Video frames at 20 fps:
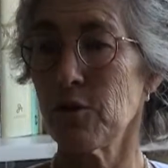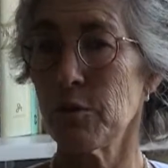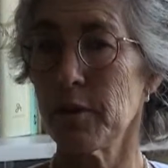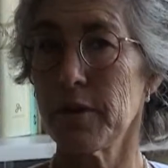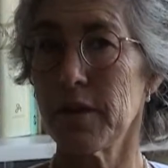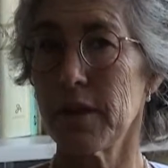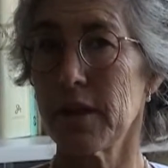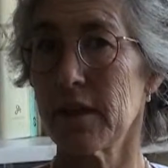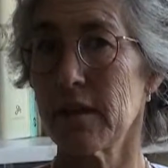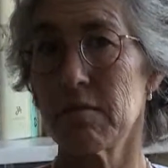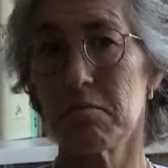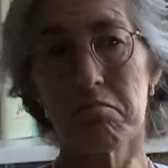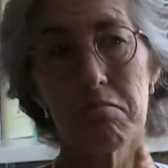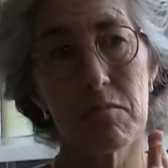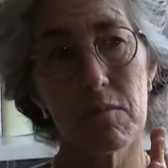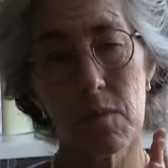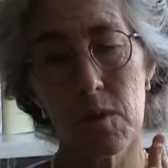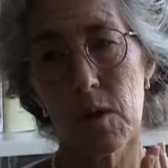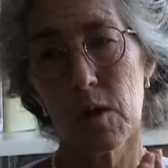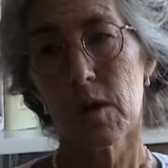who would then
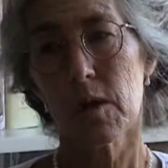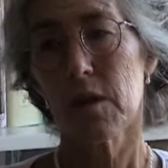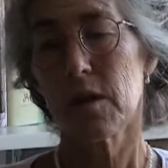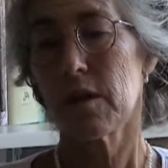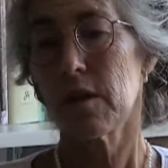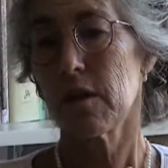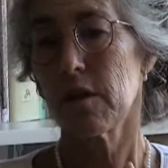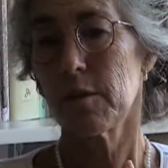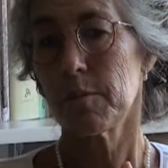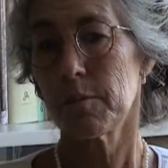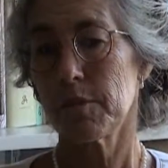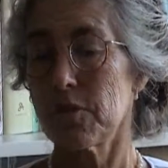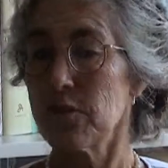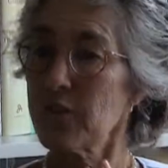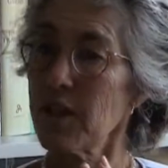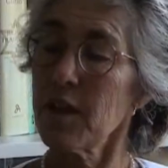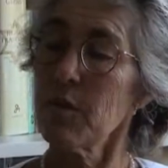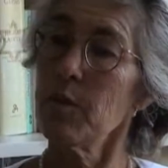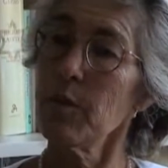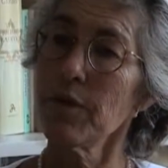
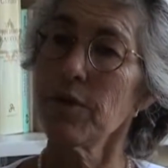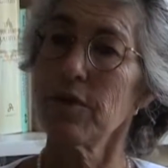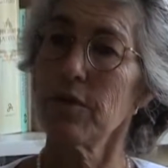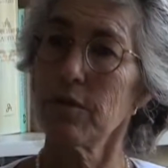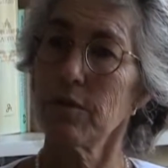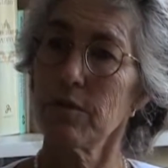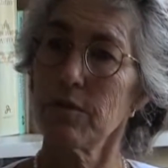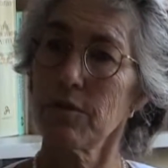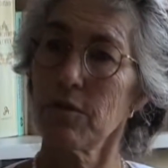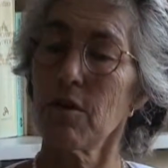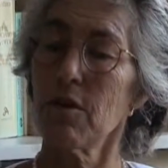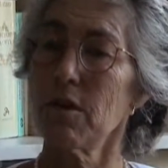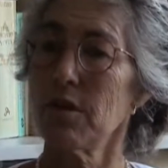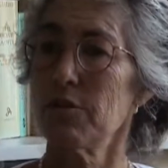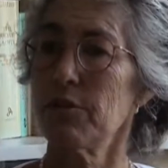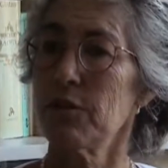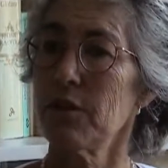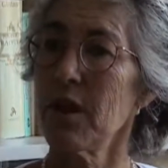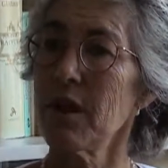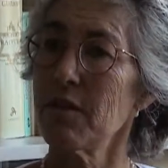stay with you for all
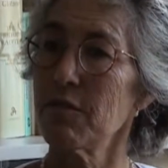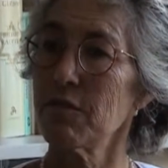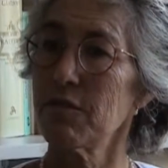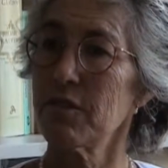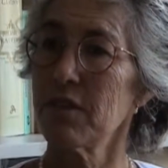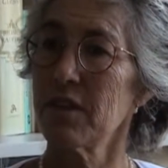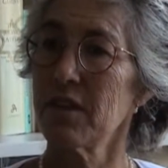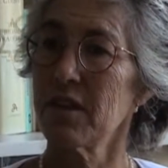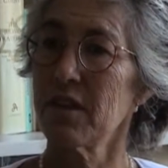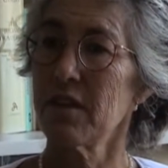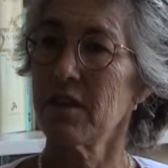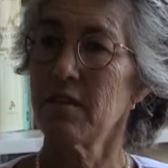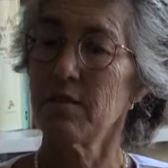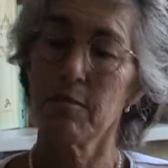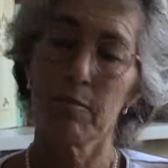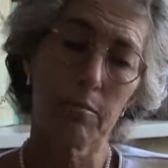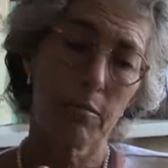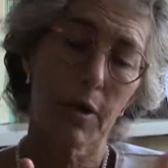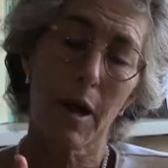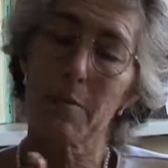of your life.
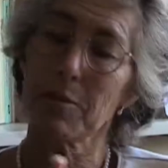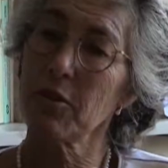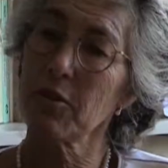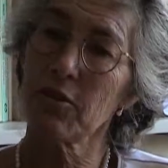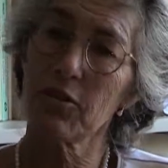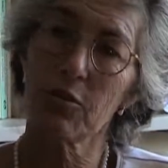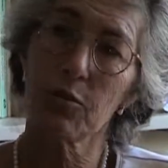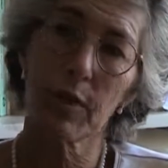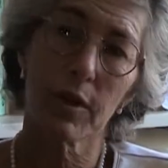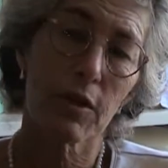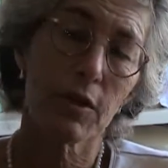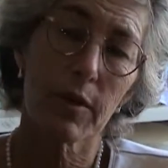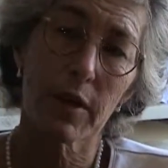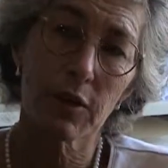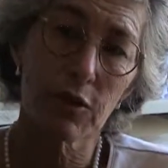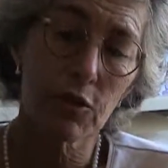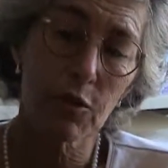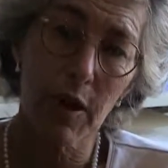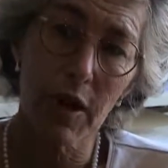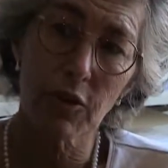Perhaps it's when you
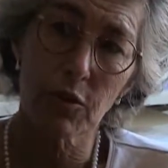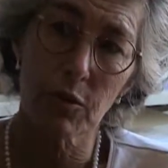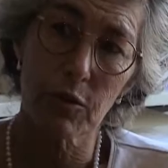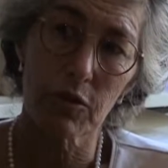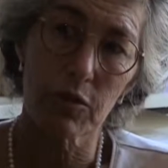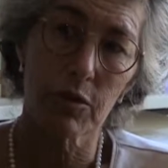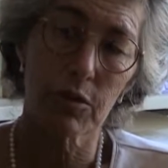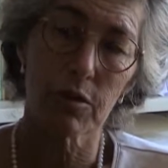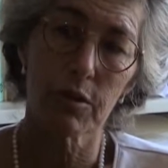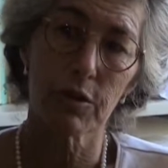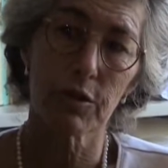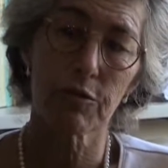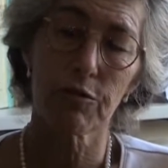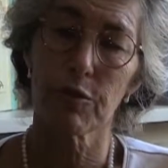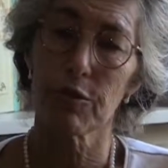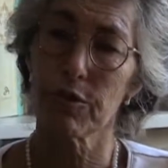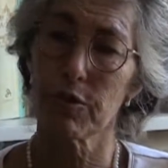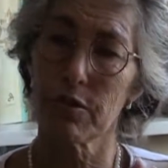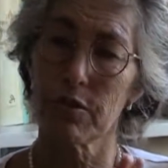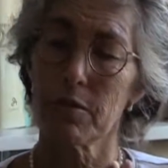enter graduate school, your
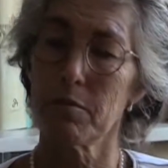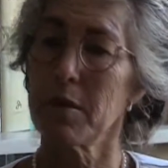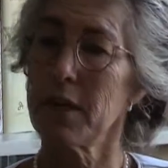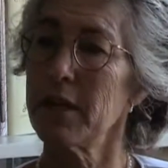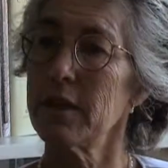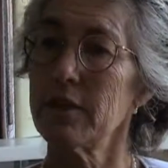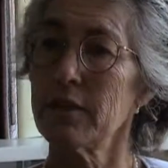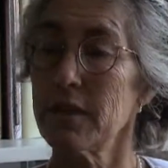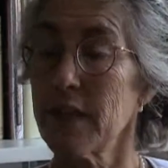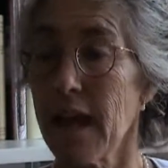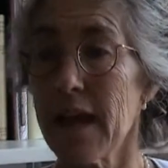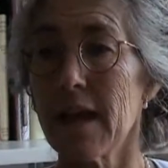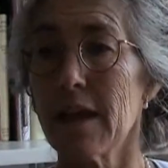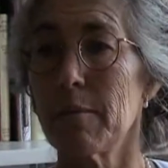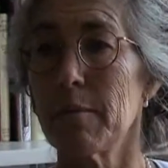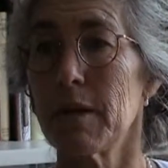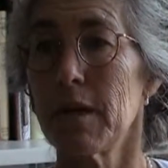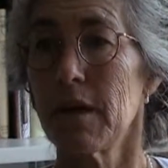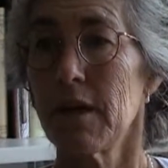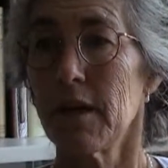first SynBio
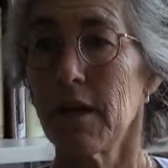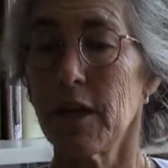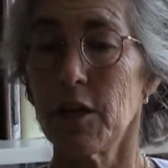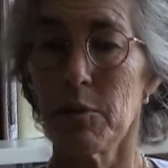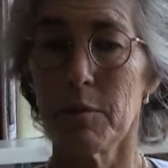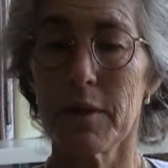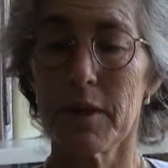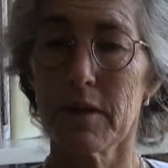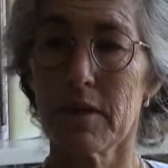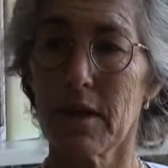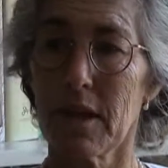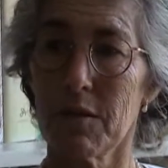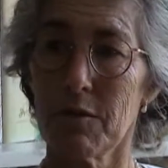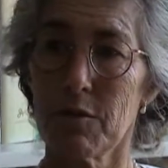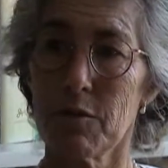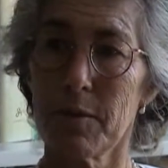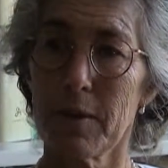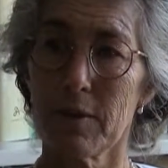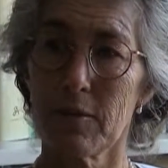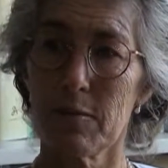lab, and you begin to have
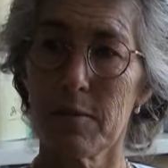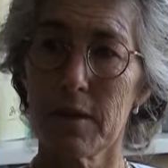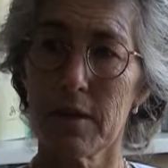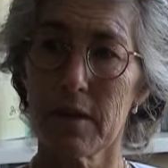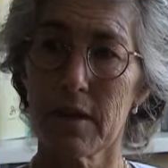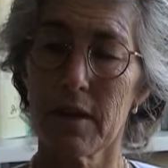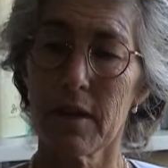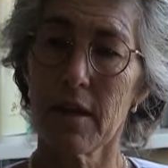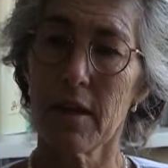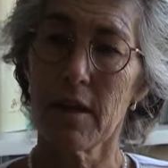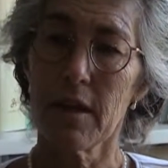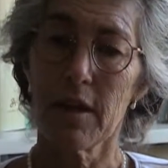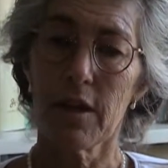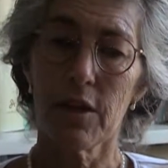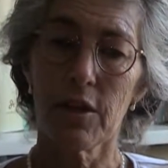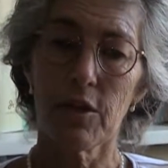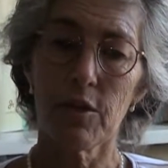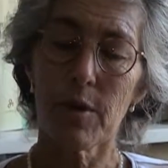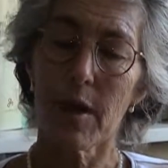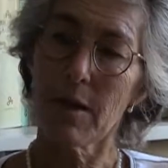responsibility.
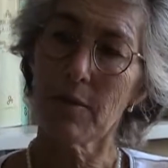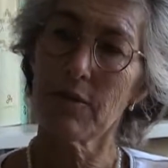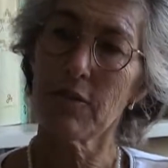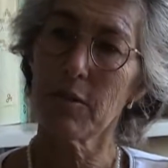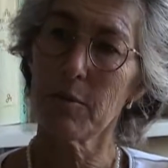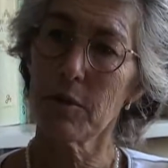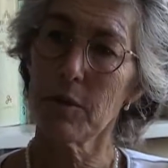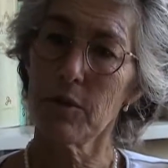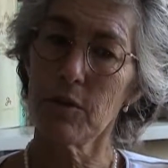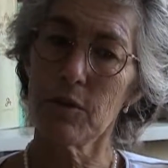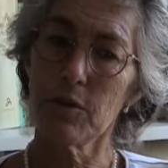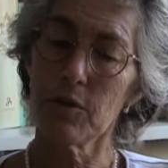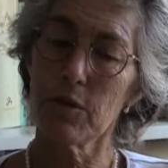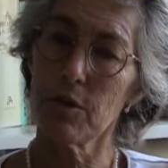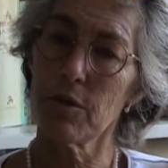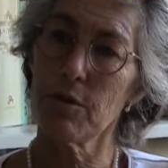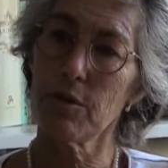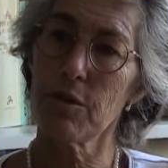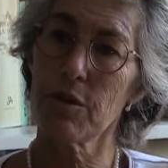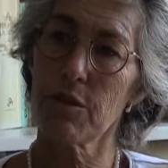You have someone who you
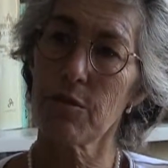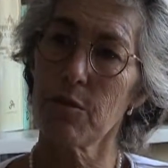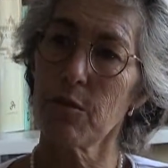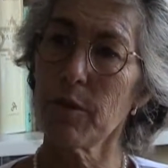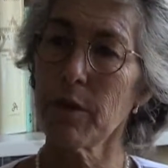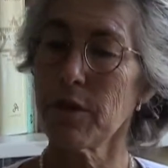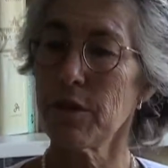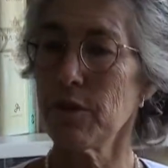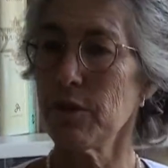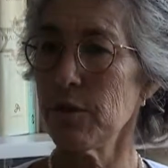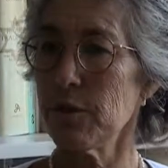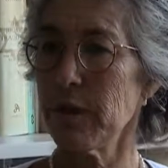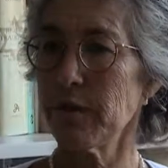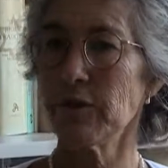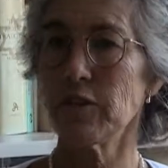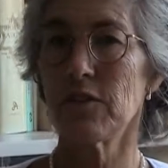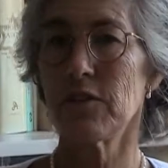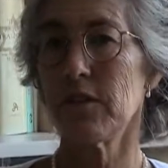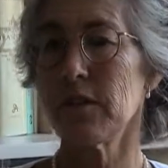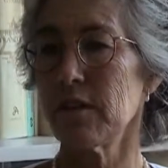go through with, who you
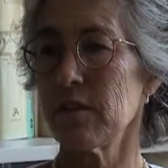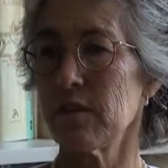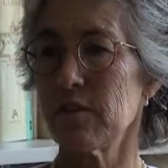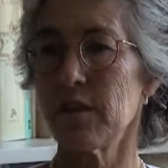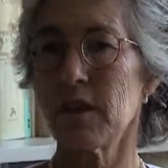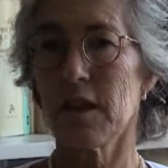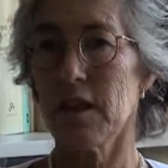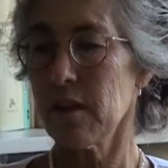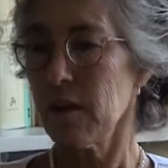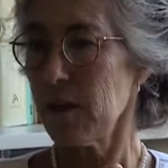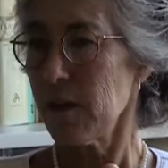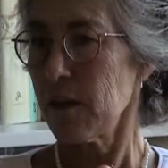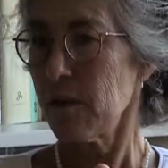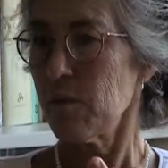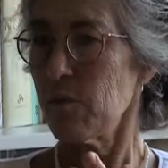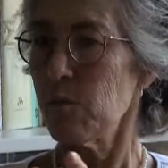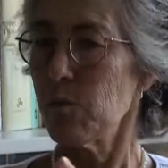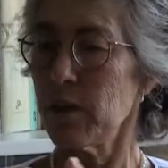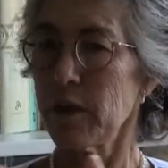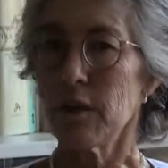have to sit and say,
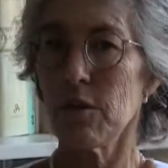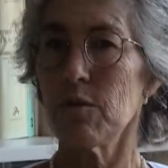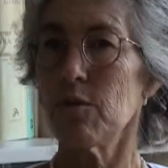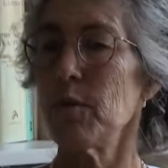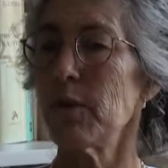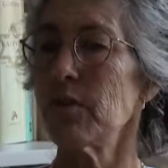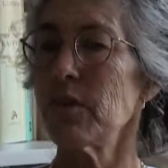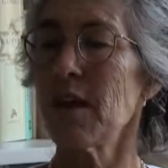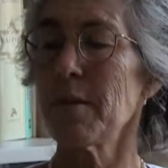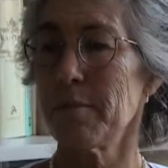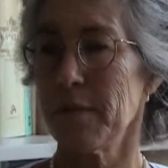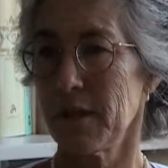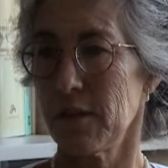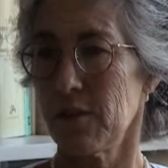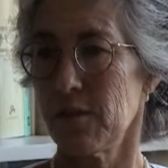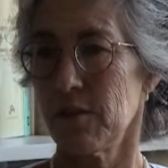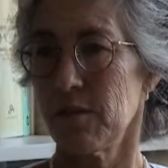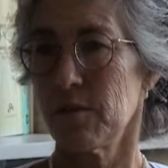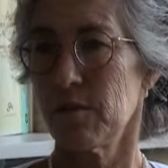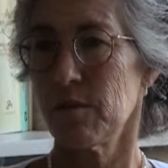what's happening
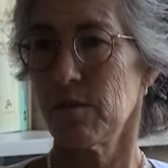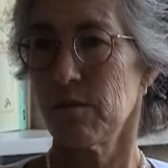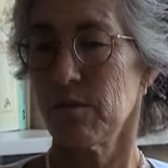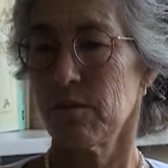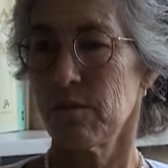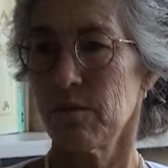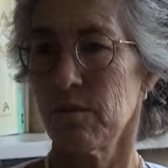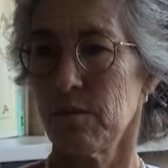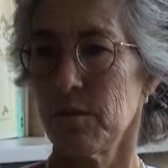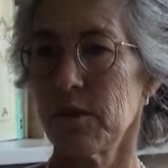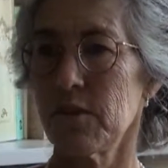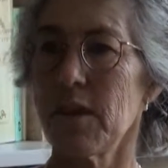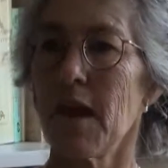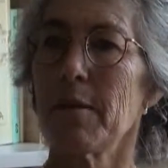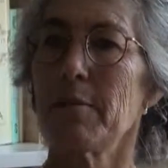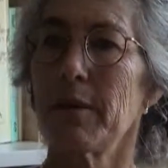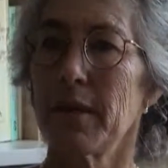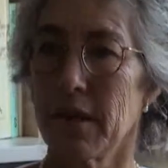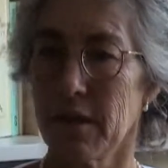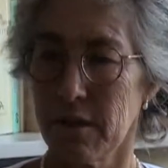to you? What's
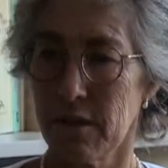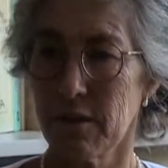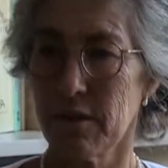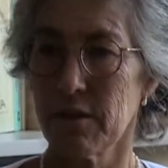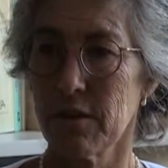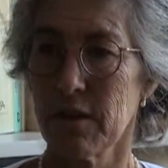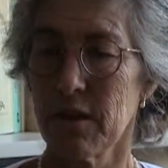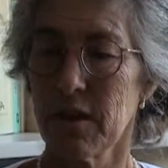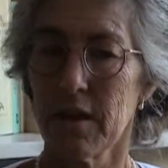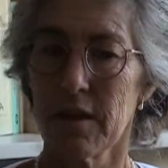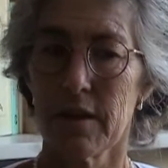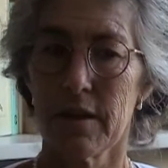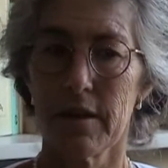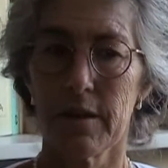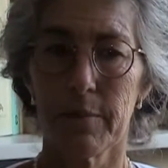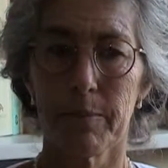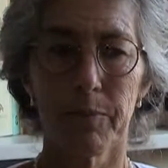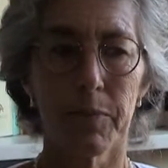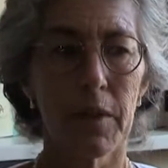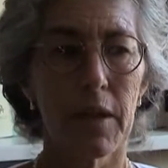happening here?
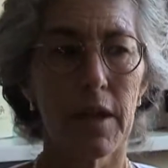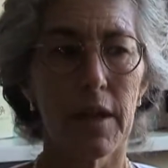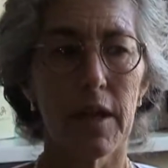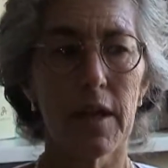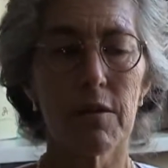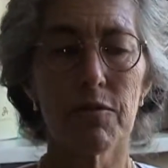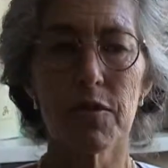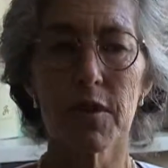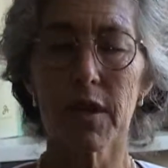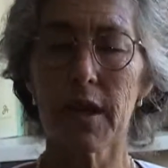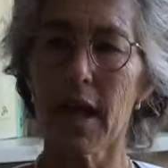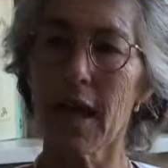If the